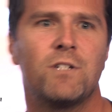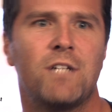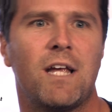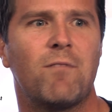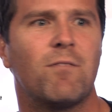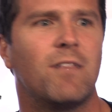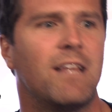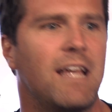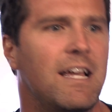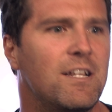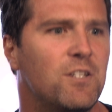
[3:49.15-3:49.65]

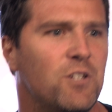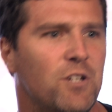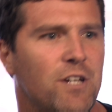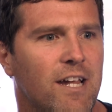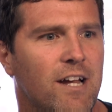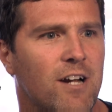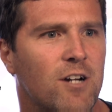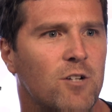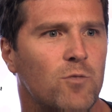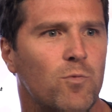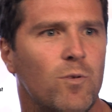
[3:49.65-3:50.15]
generally
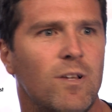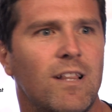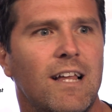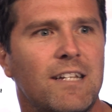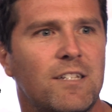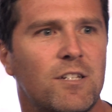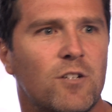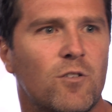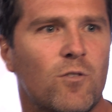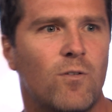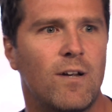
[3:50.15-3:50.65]
engineers, we
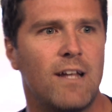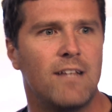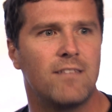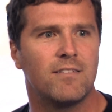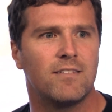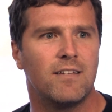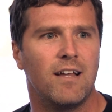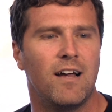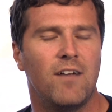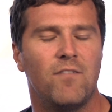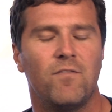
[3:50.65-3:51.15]
like to create
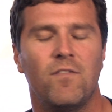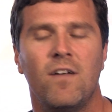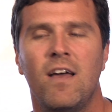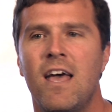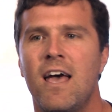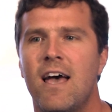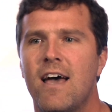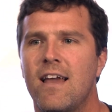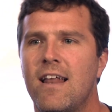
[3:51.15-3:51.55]
stuff.